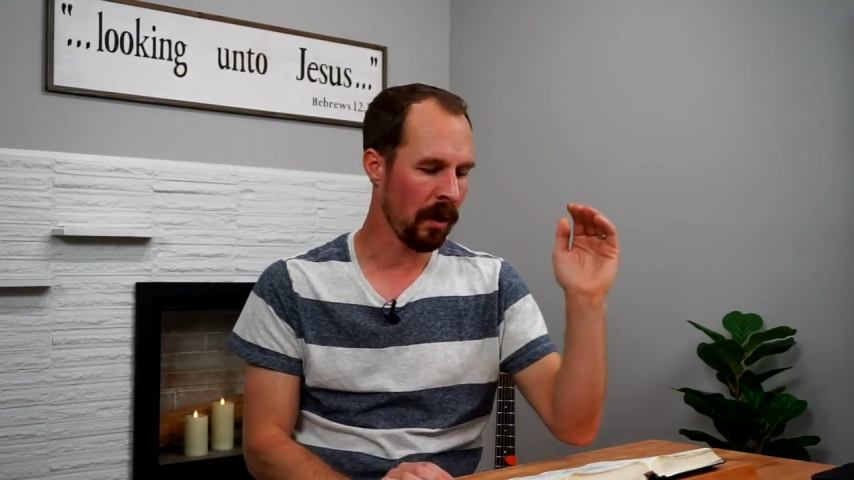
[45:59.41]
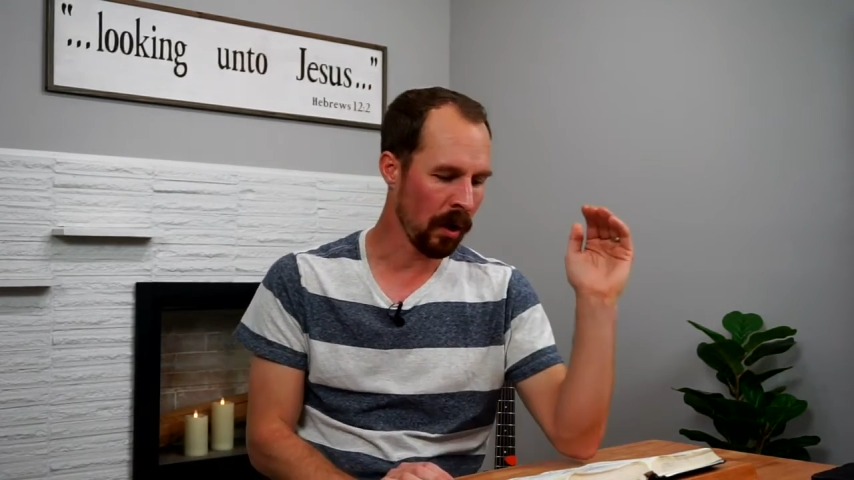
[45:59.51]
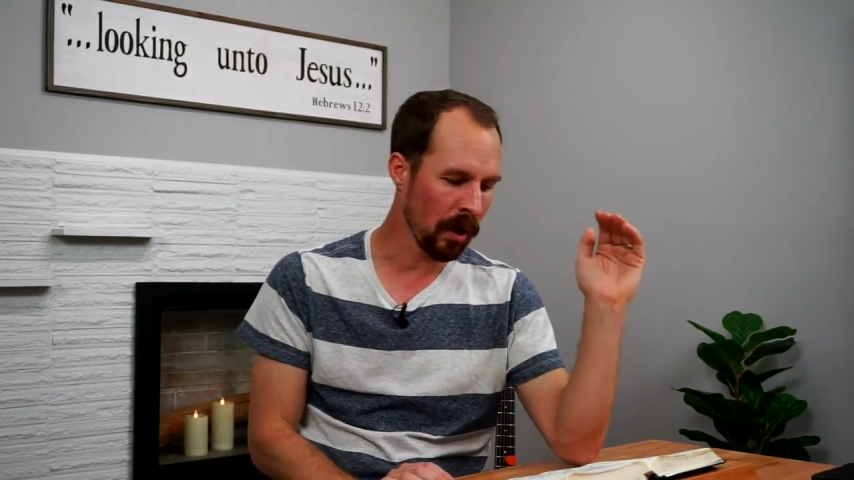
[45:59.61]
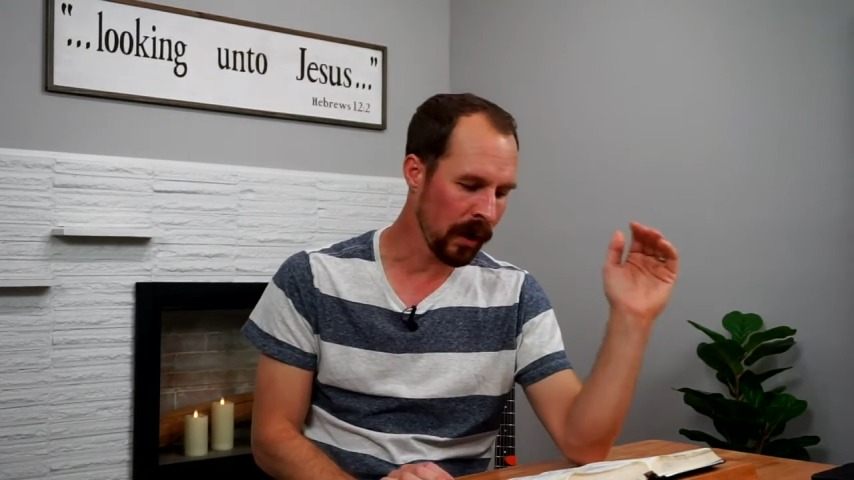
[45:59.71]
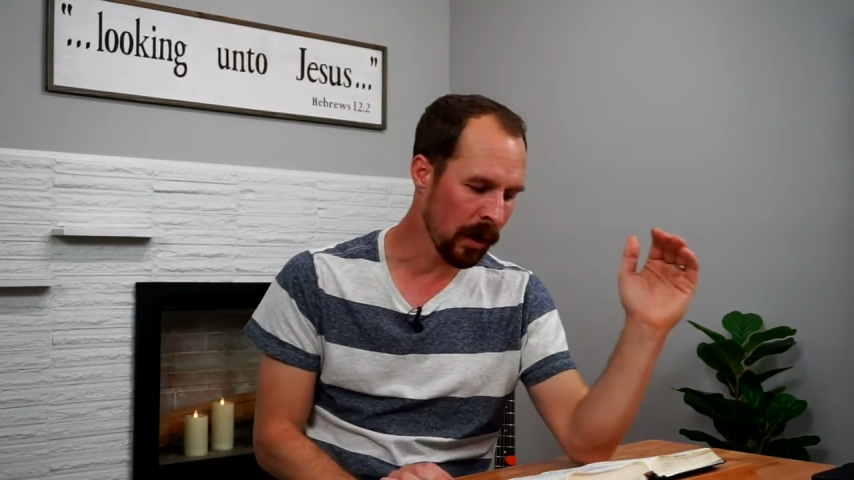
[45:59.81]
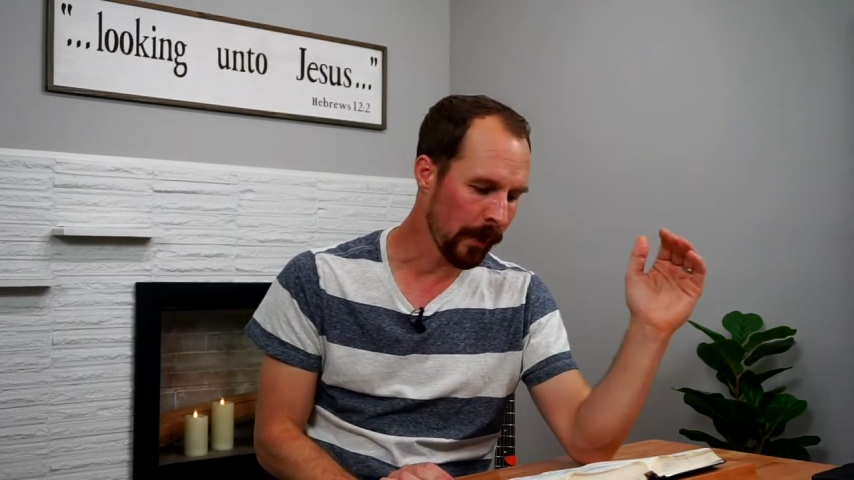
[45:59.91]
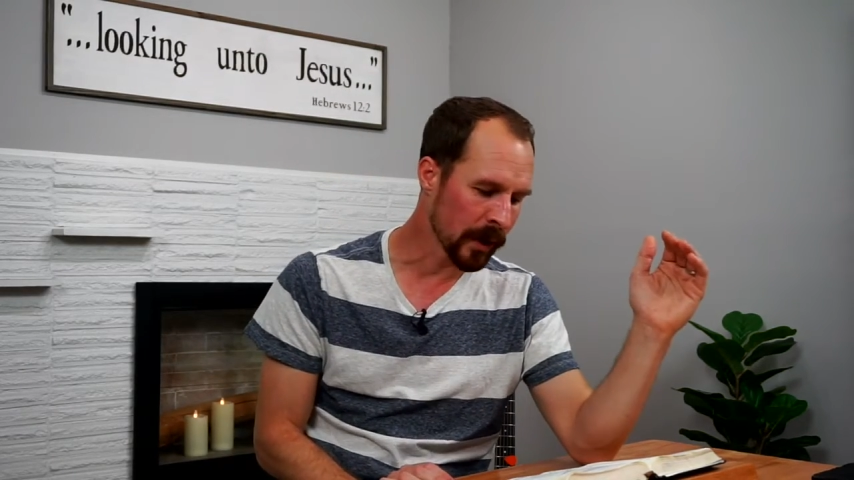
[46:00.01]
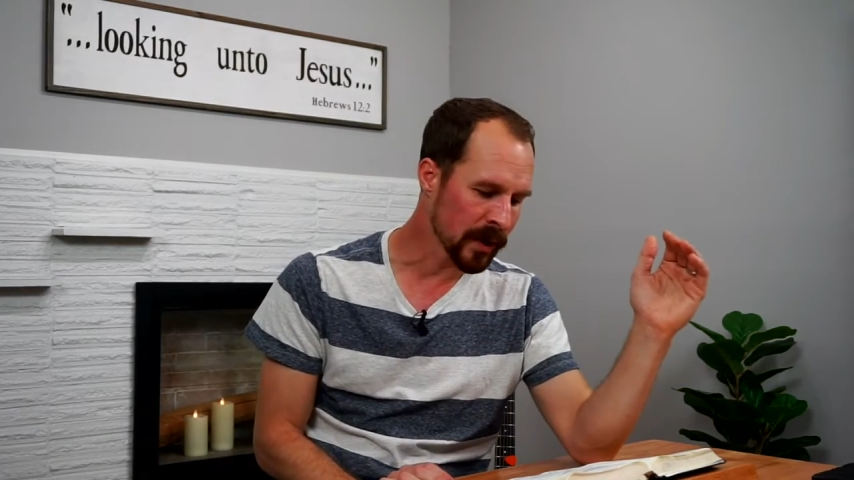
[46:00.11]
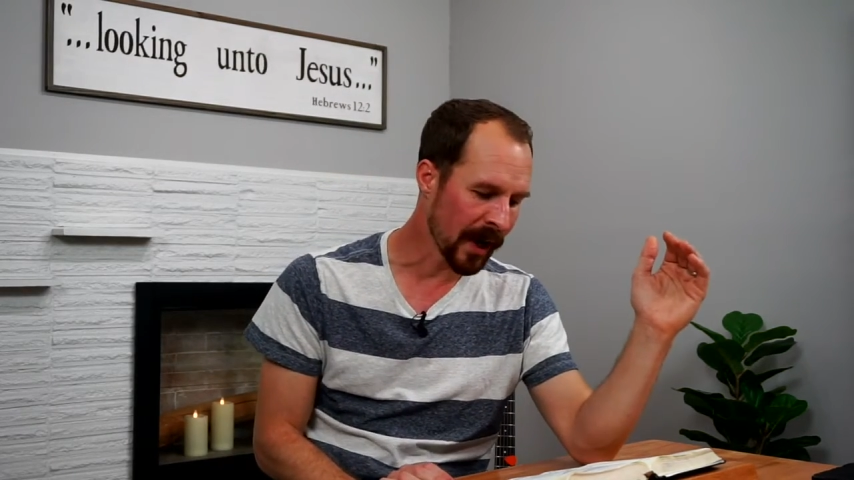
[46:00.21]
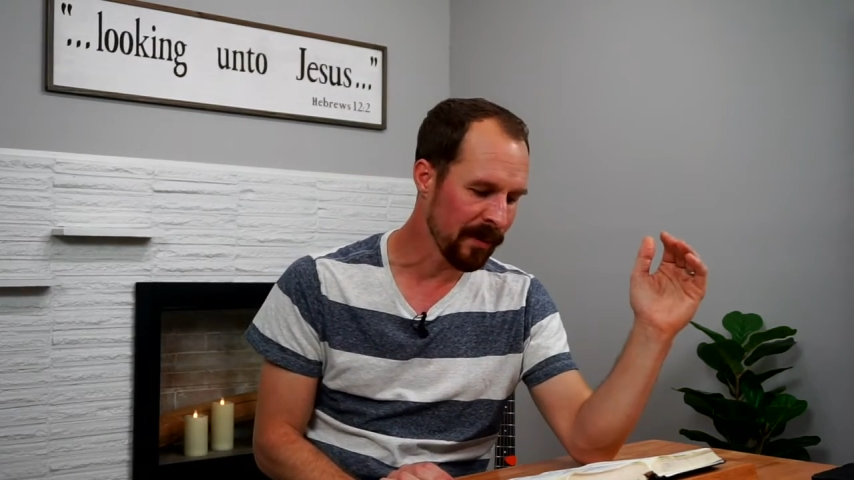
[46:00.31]
Earlier, we were
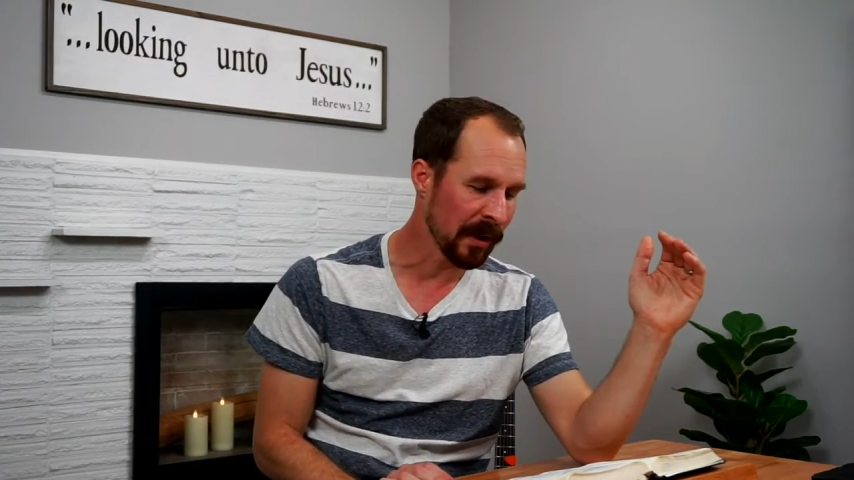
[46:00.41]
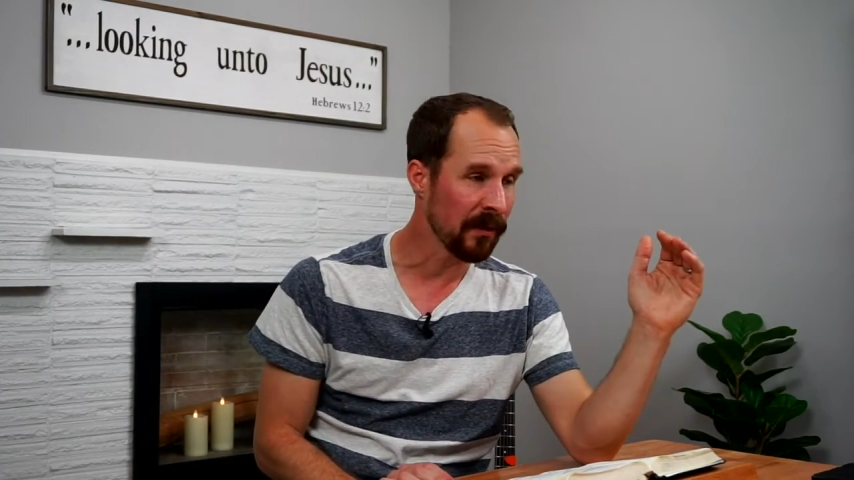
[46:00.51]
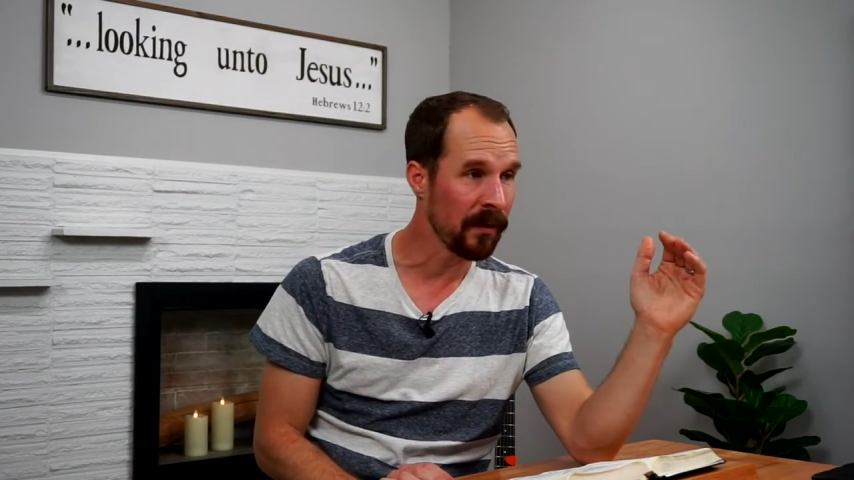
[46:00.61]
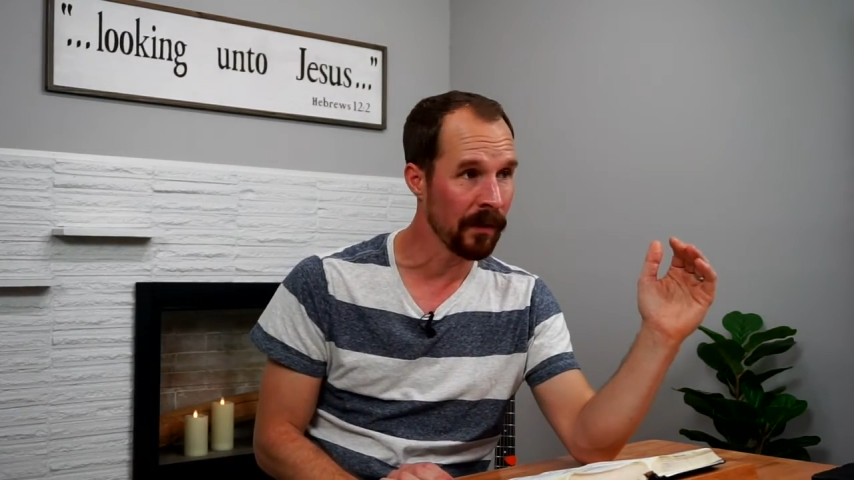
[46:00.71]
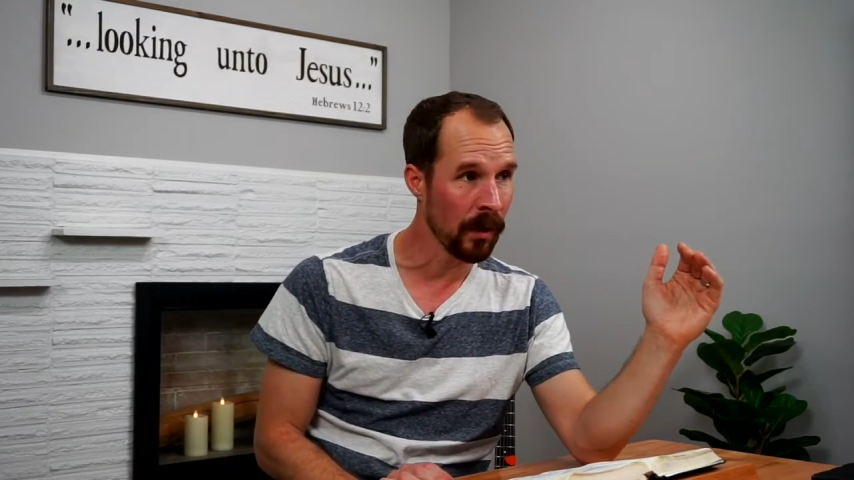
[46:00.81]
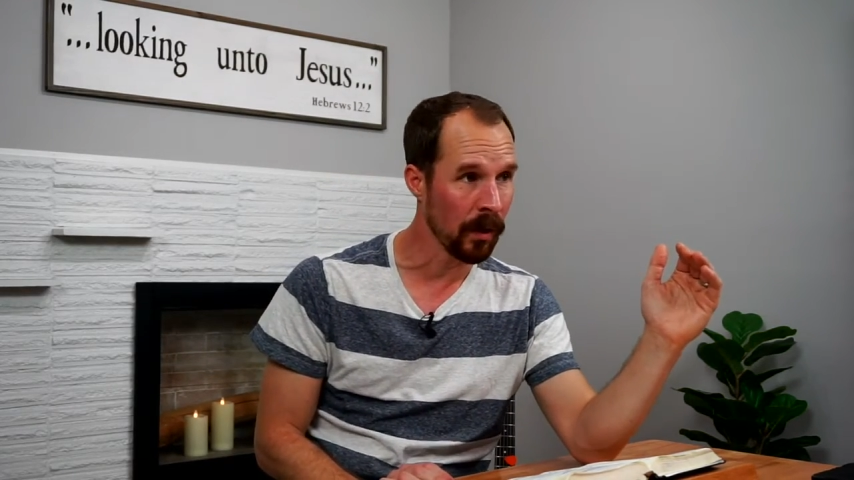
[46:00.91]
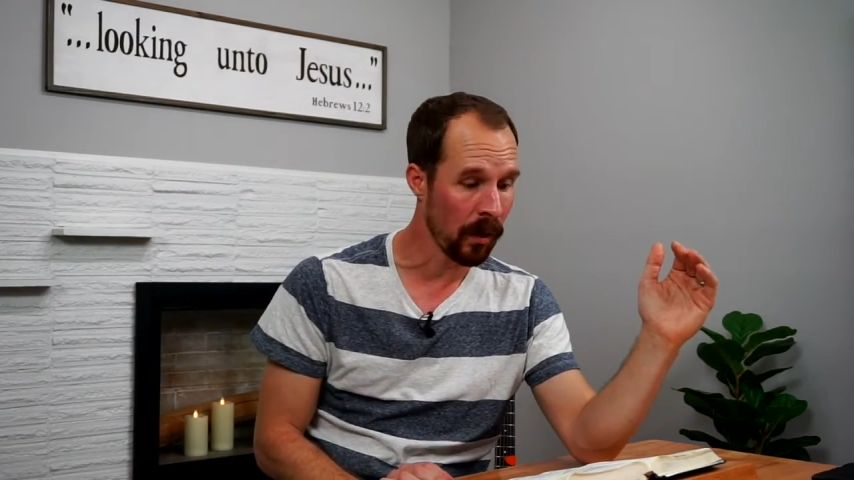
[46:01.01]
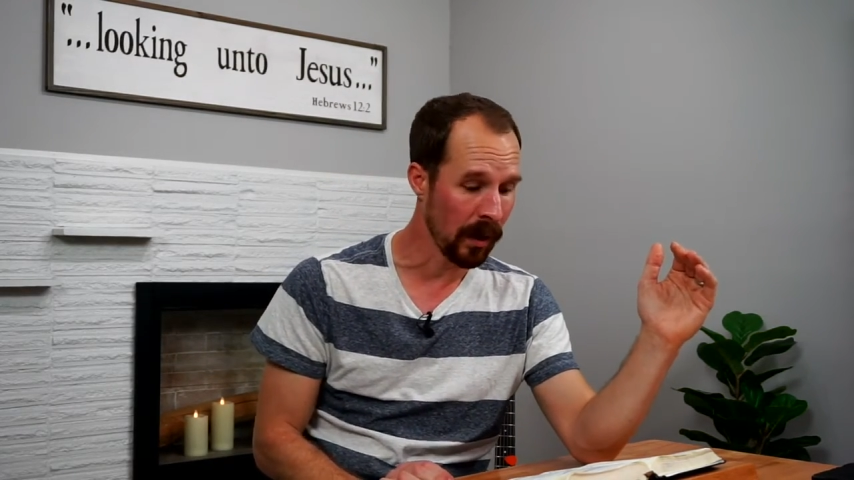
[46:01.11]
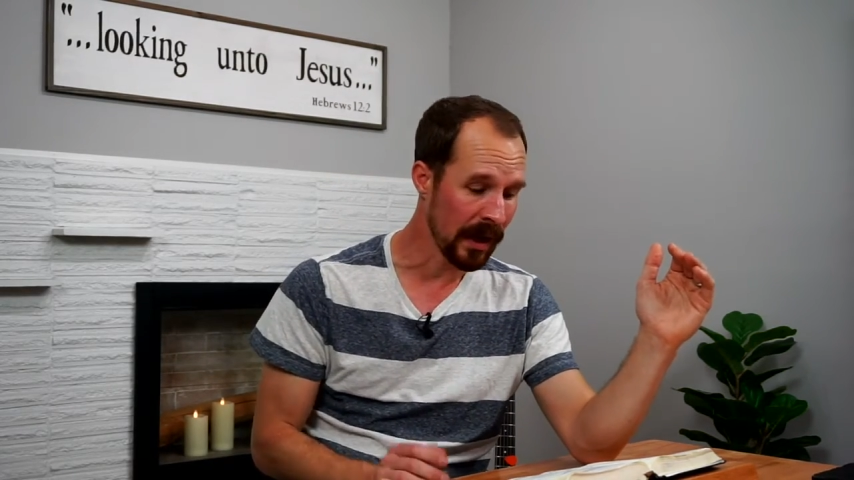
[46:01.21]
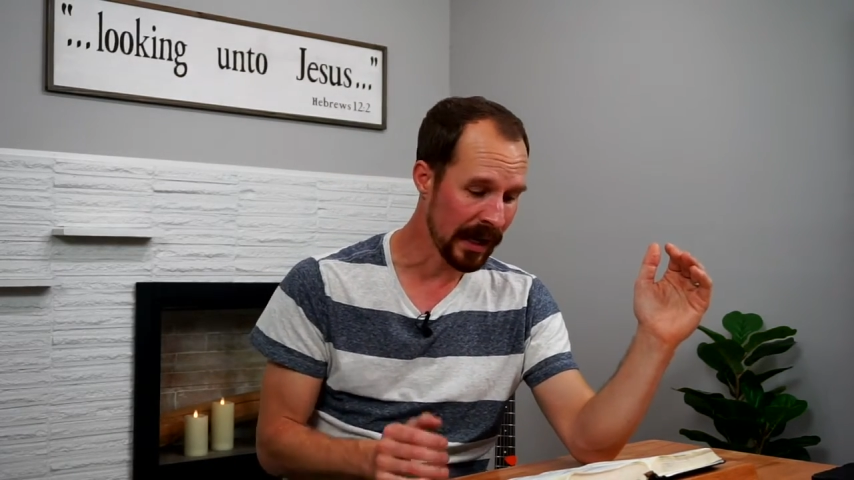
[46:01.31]
talking about the fear of the
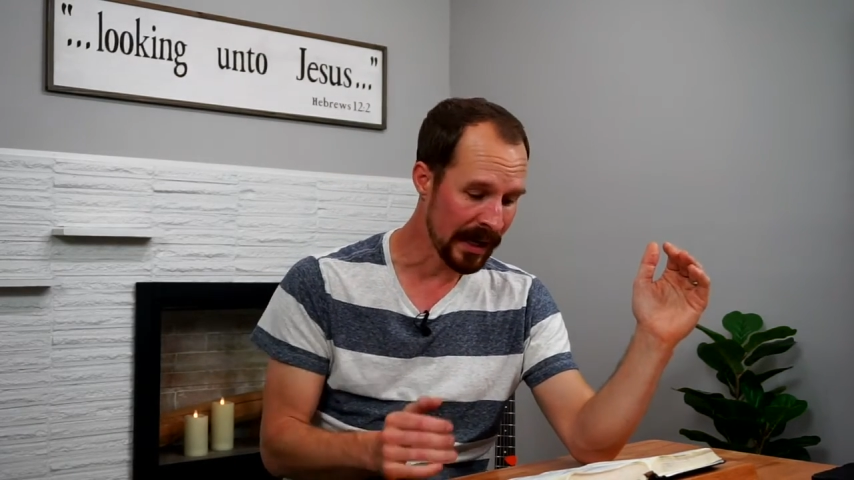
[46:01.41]
Lord.